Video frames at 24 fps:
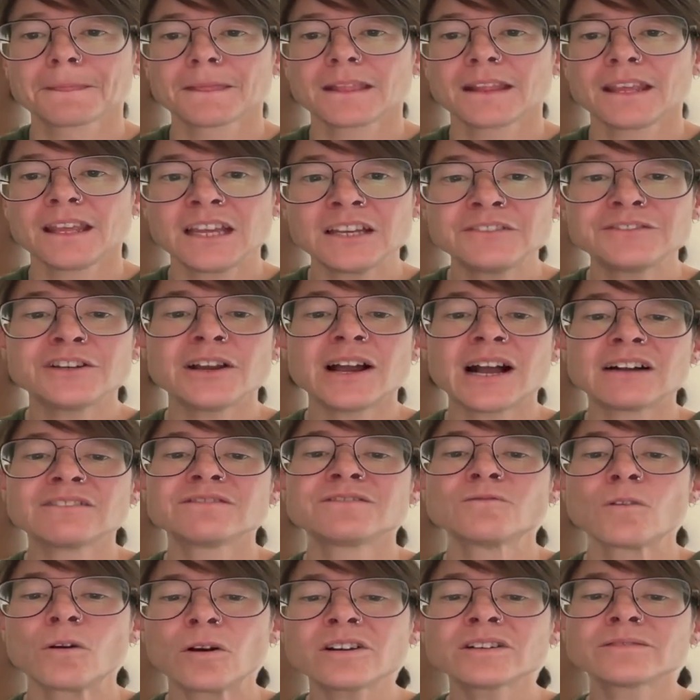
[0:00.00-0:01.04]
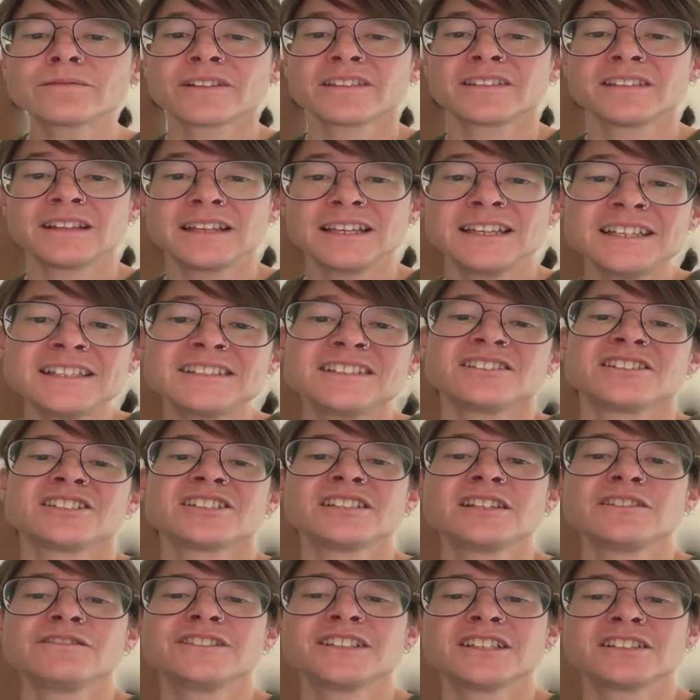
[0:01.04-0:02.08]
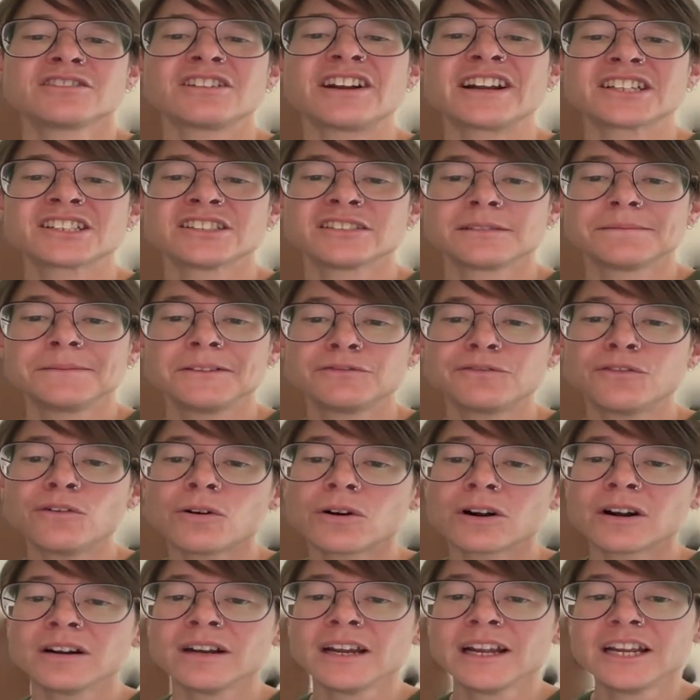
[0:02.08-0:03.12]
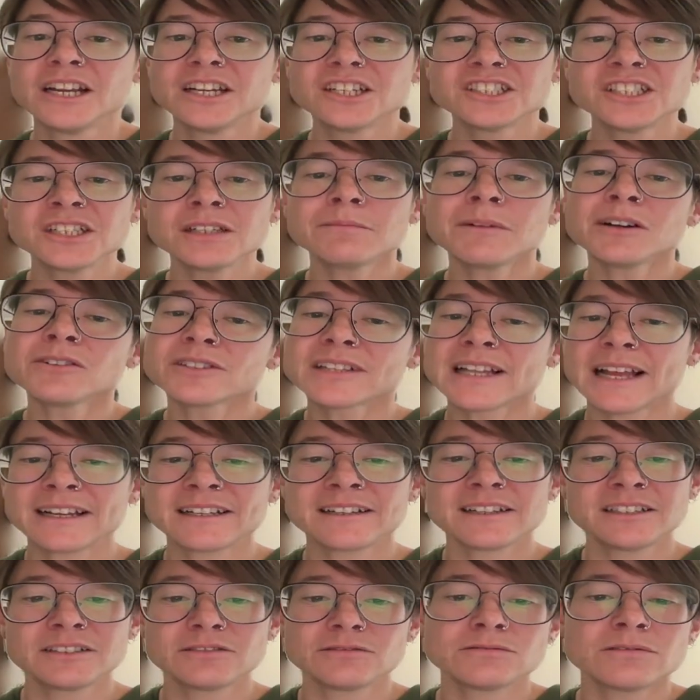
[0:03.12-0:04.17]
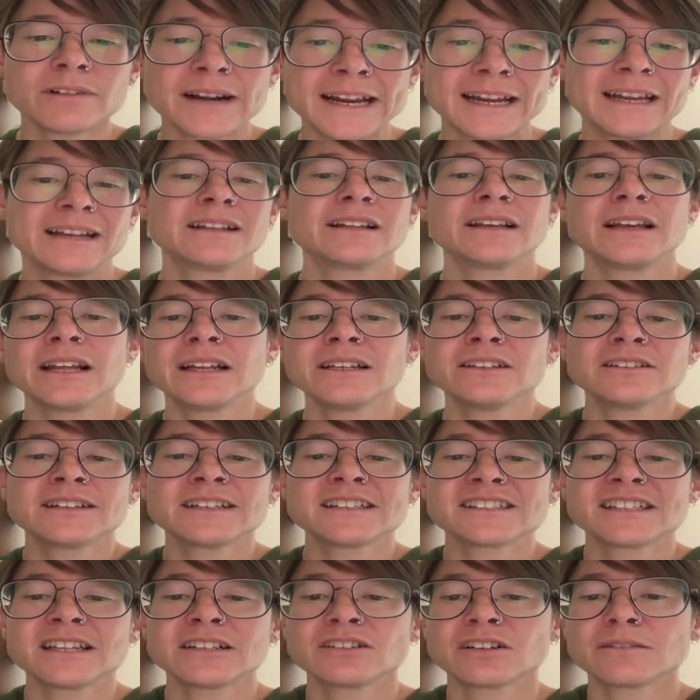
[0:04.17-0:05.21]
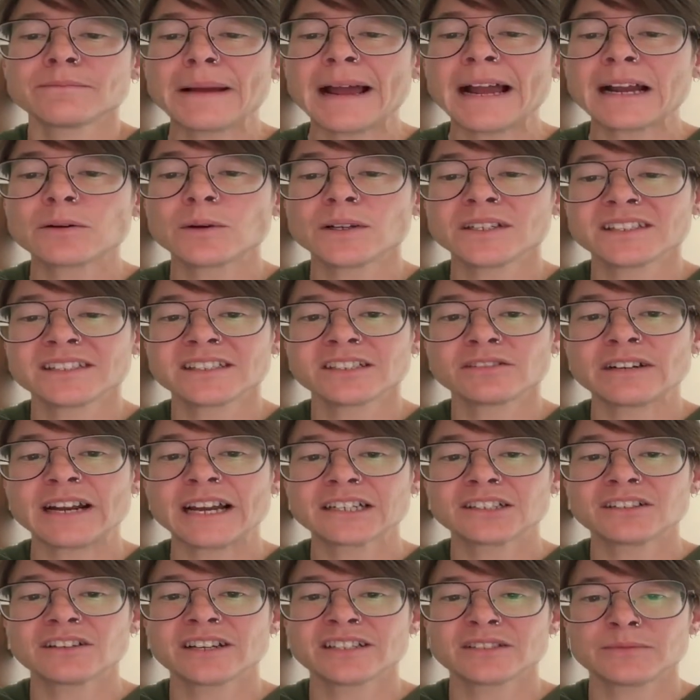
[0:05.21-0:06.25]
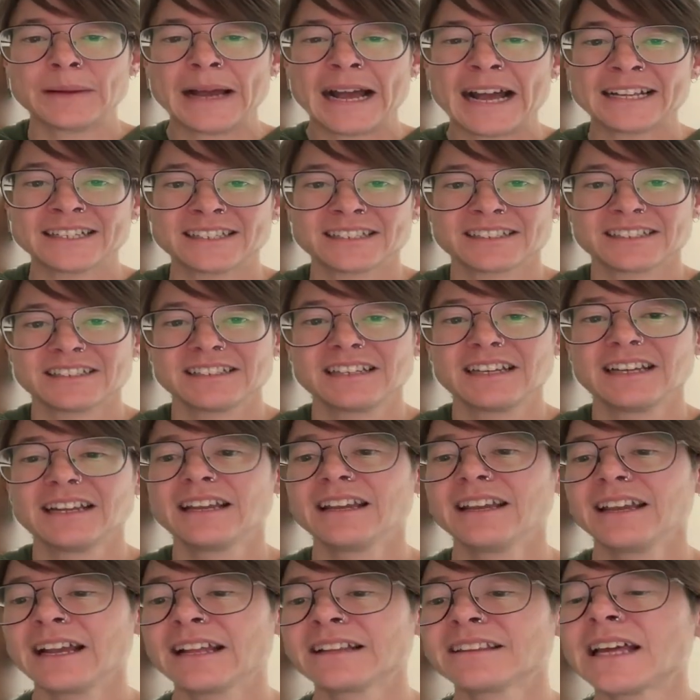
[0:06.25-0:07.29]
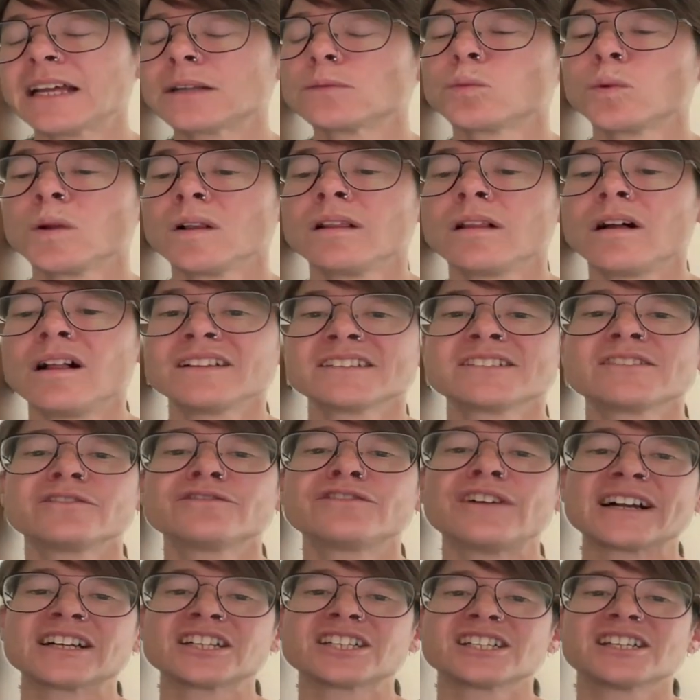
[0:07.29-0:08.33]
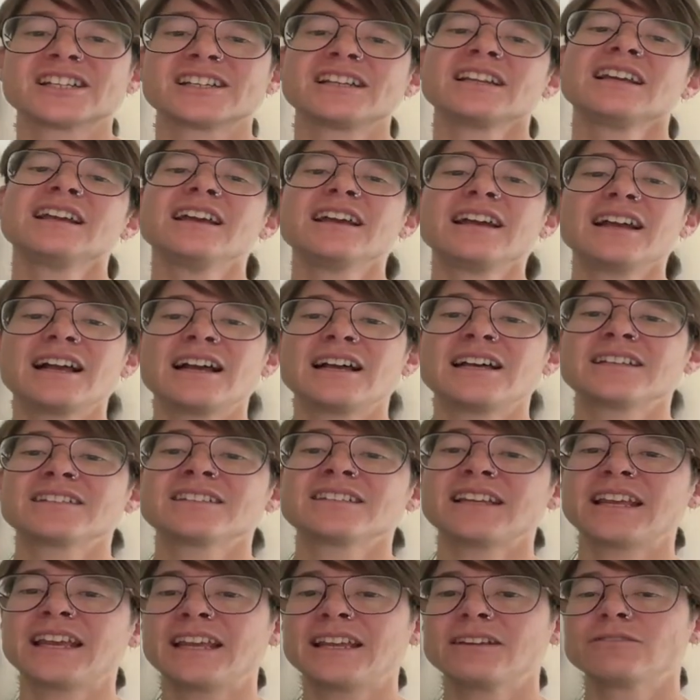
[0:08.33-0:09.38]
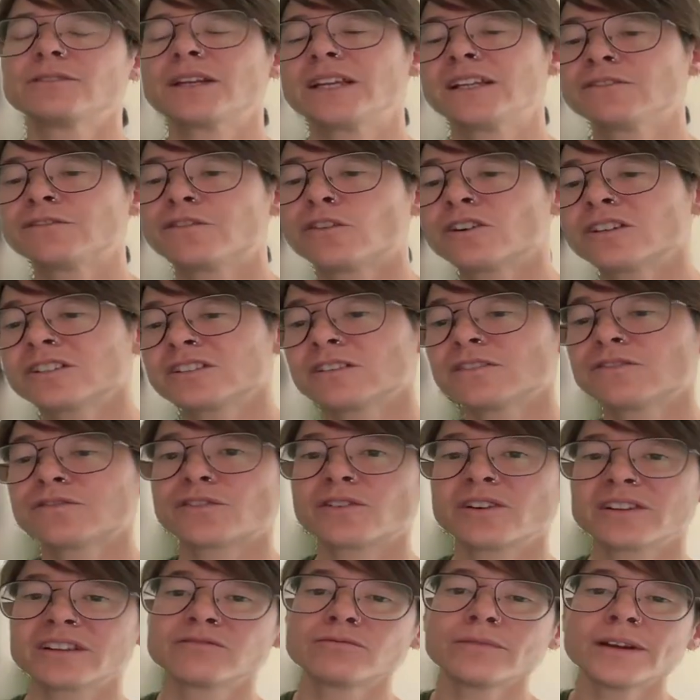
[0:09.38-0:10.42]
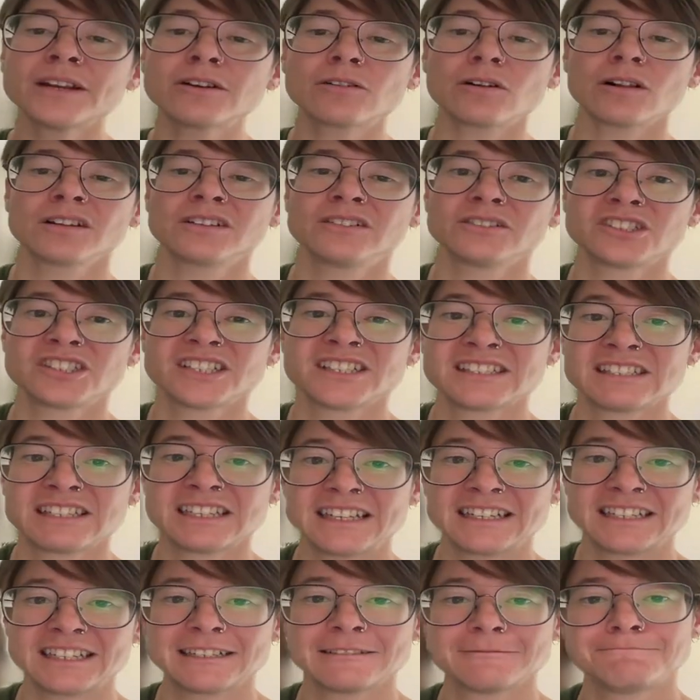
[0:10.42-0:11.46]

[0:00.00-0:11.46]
If you have worked with the easier sniff distractions before, she'll most likely do great, and you can send her back once the tractor has passed. And that will also function as a reinforcer for the recall you just did.